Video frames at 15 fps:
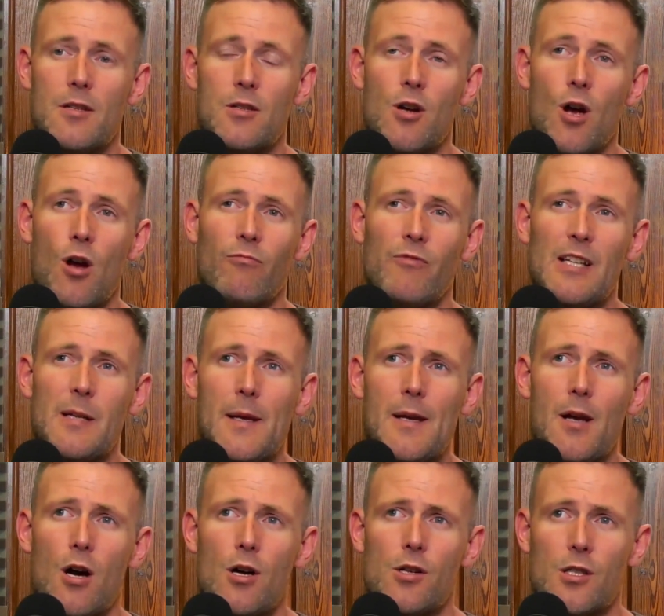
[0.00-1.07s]
You can't really be
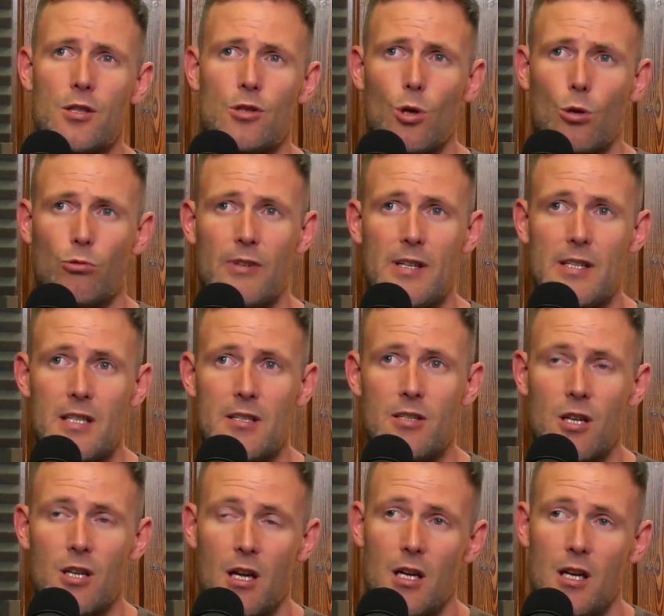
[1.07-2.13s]
casting chod rigs
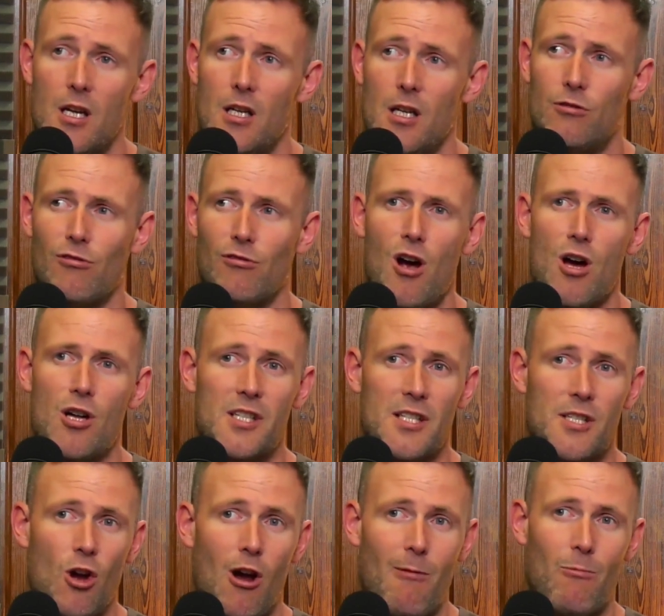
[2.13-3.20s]
into grassy
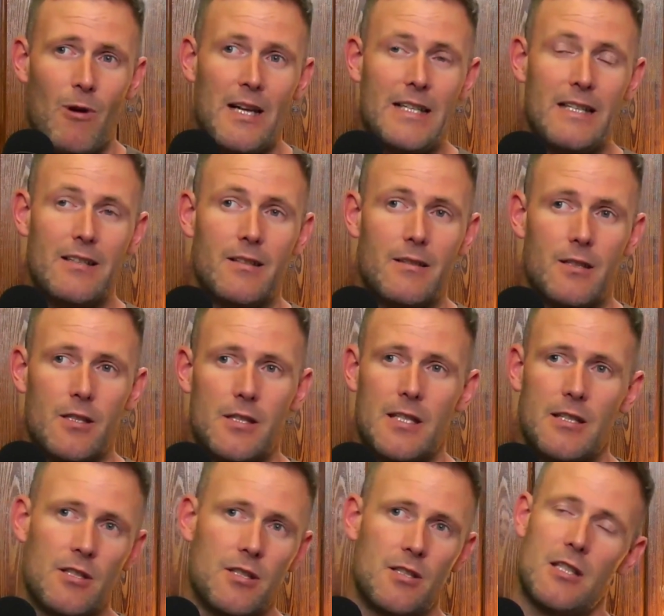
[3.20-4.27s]
type weed because
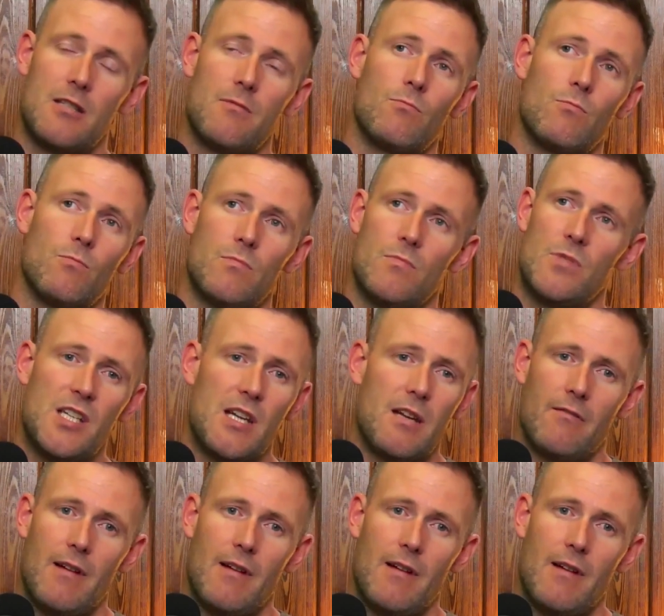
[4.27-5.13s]
it just doesn't sit.